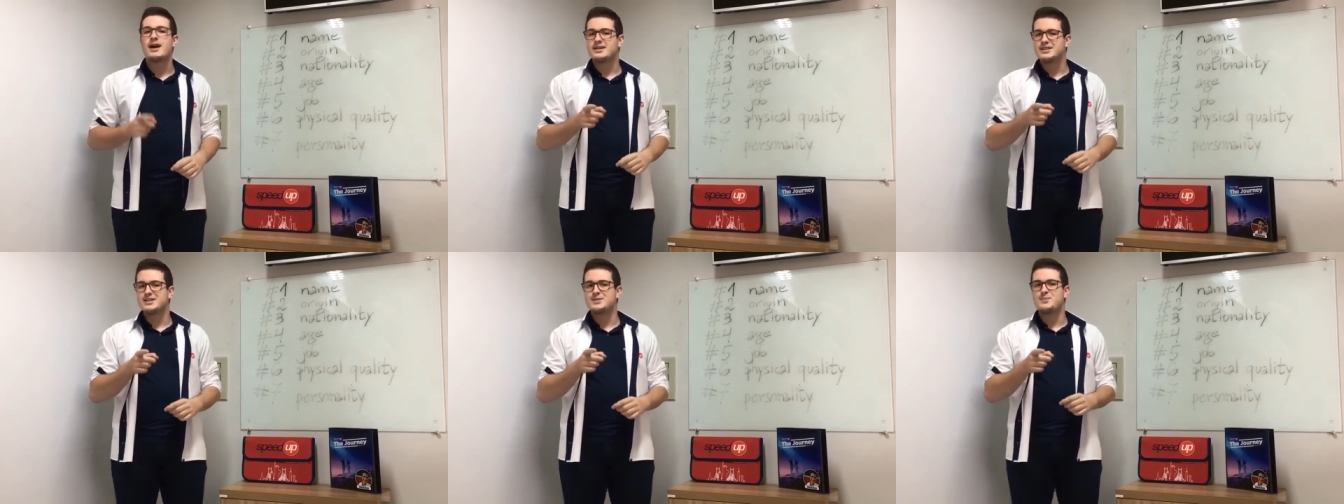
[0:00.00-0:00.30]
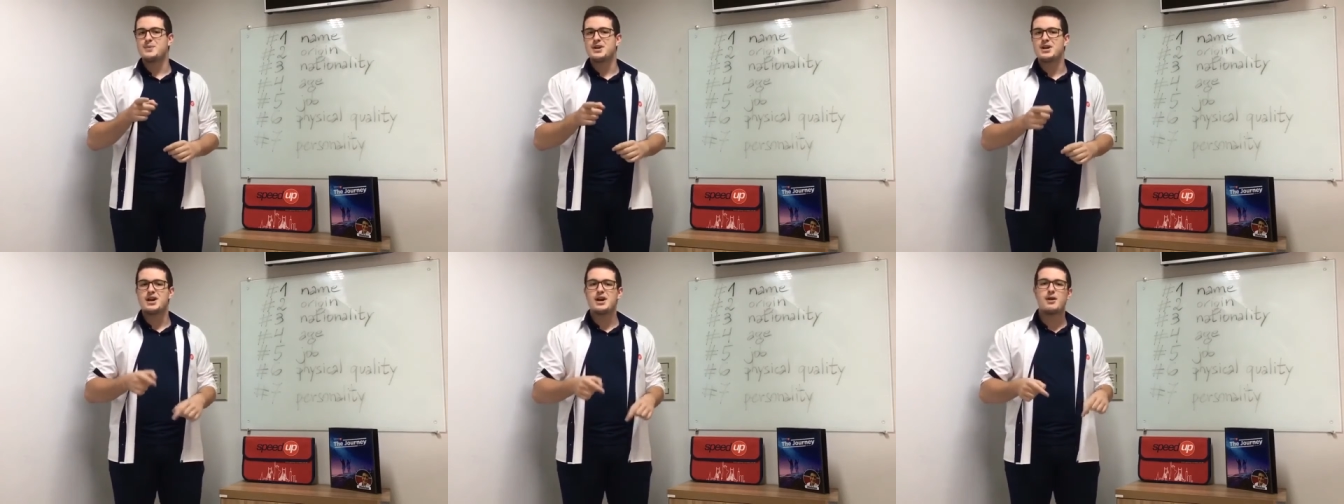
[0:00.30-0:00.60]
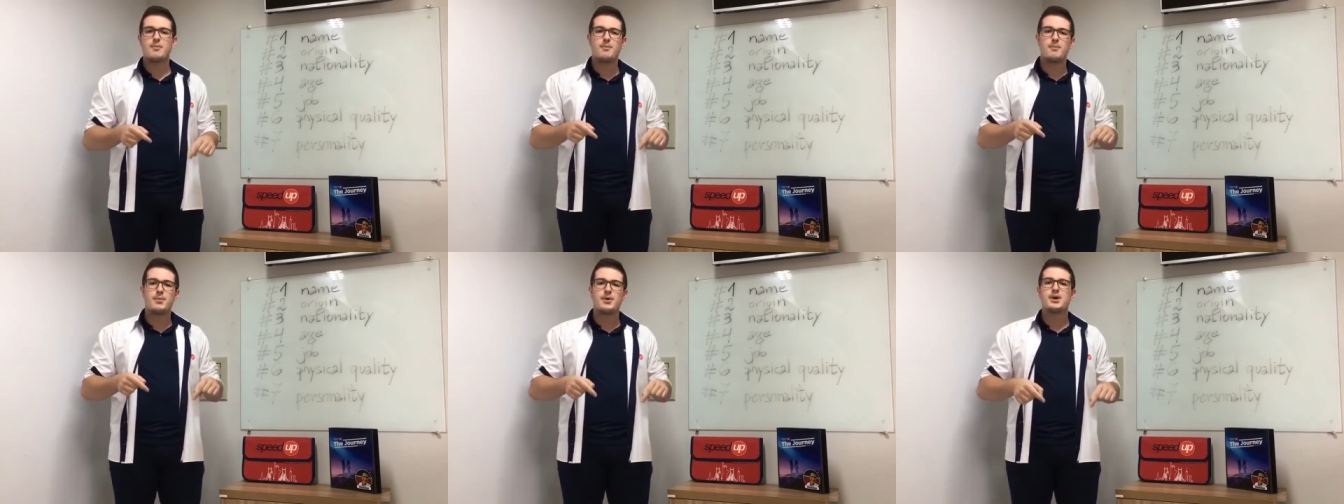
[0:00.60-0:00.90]
at speed
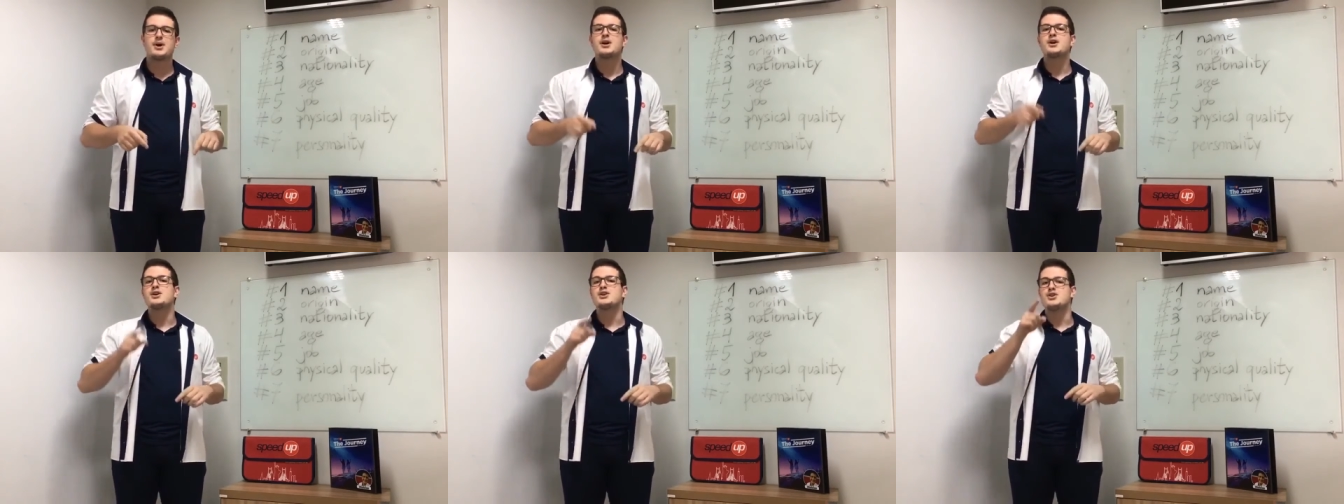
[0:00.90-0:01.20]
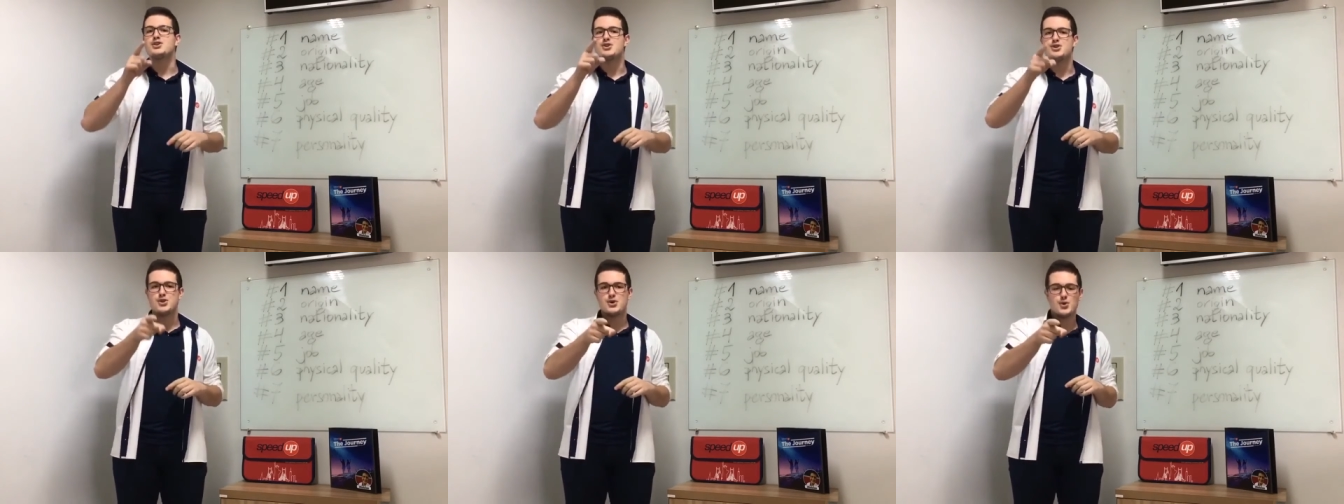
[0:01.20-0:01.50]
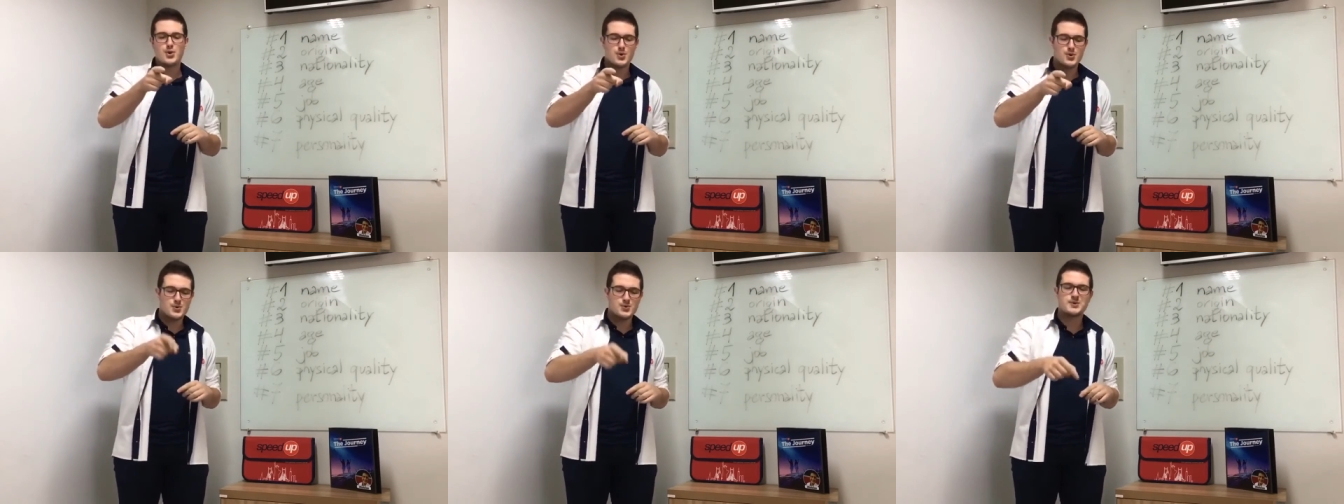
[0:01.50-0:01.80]
up,
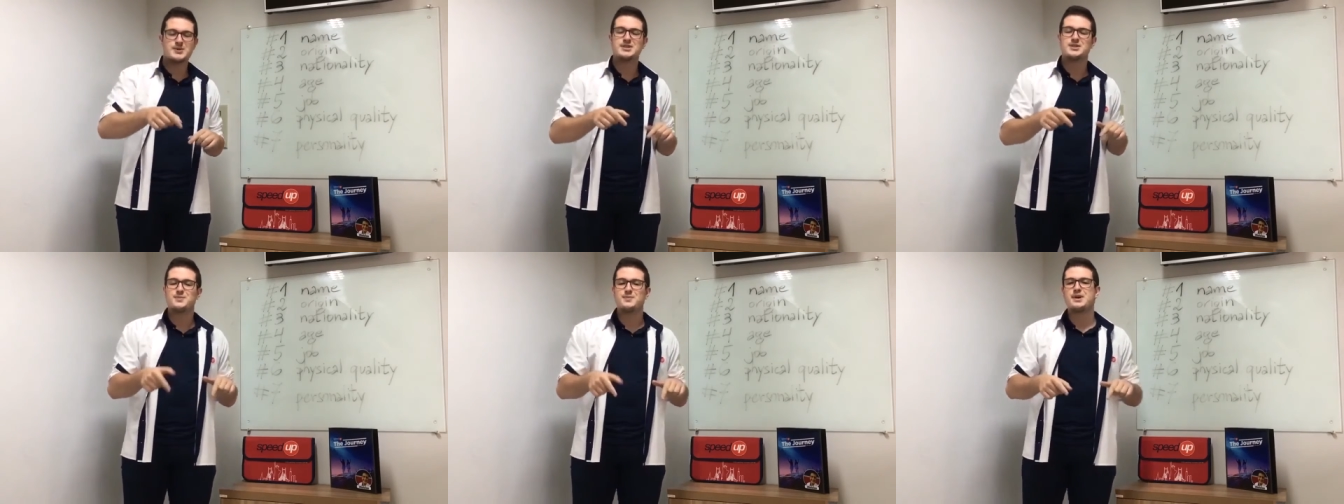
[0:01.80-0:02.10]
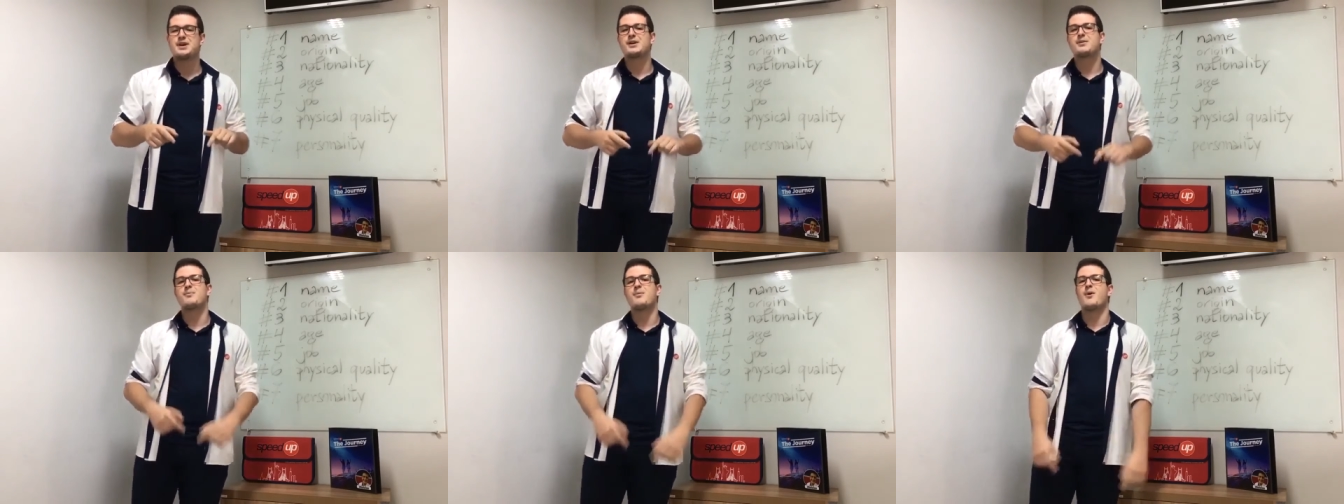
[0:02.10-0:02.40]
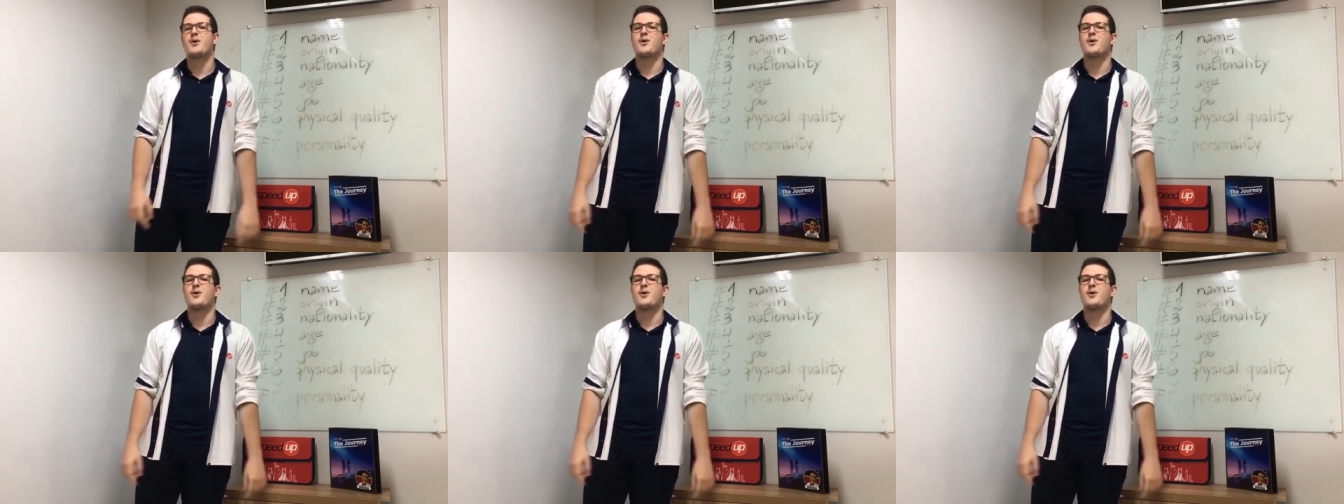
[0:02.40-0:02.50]
you speak